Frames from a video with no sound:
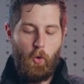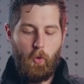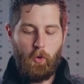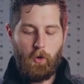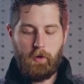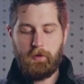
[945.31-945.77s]

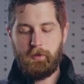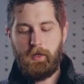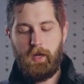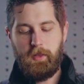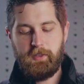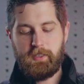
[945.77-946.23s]
or
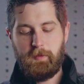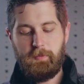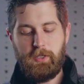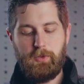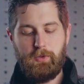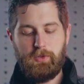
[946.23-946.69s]
uh, this
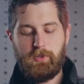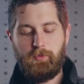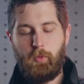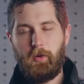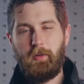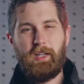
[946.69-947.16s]
can be used
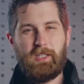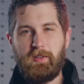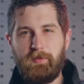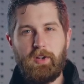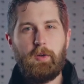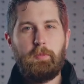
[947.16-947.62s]
for like
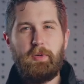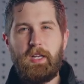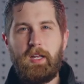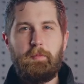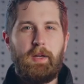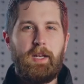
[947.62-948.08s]
severe bleeding,